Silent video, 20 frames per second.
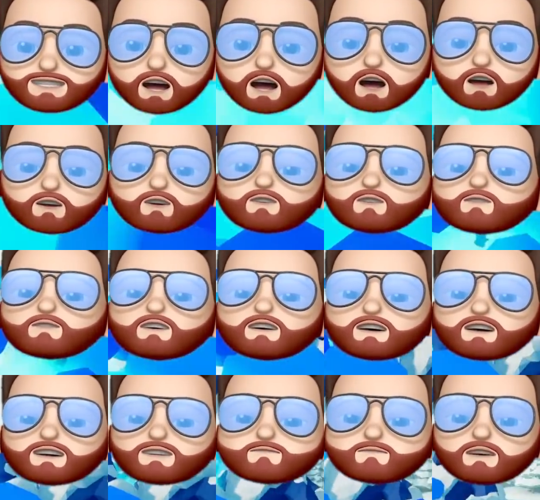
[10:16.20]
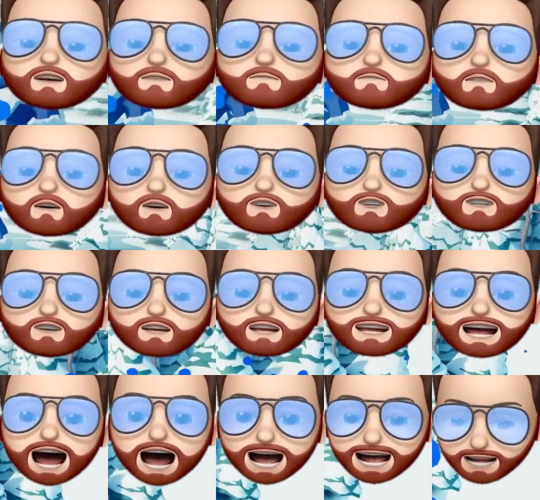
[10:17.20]
our unit is being pushed to
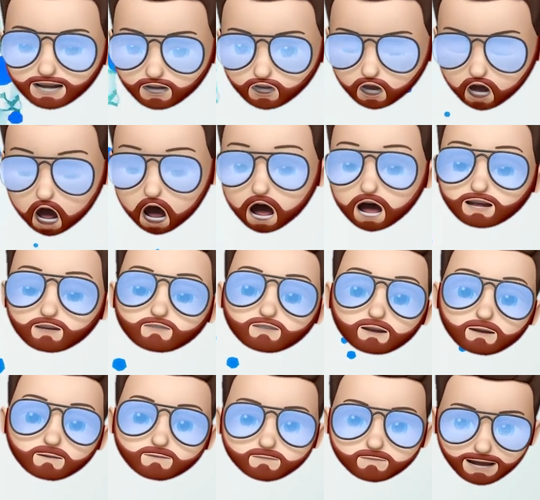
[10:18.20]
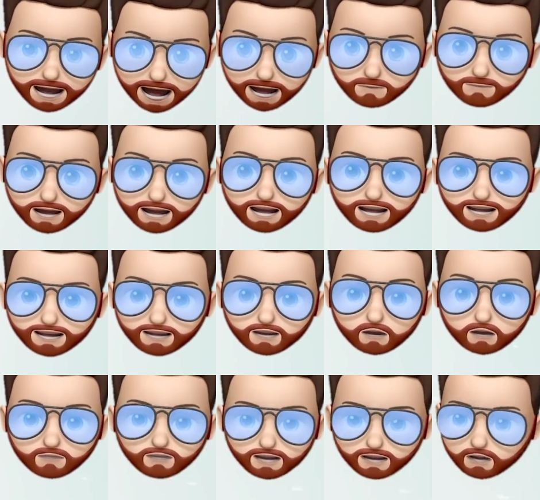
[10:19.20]
the edge of the map. He
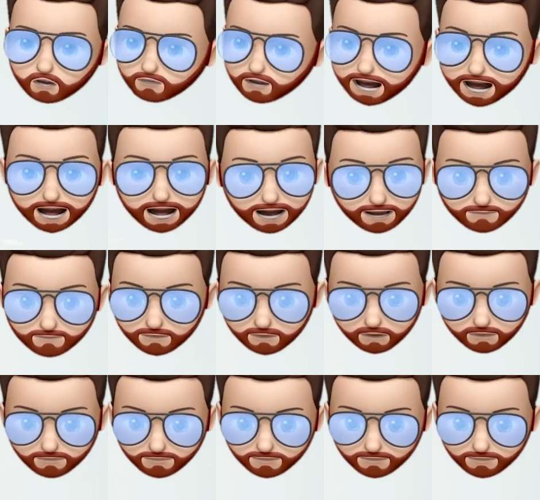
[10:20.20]
only killed a handful of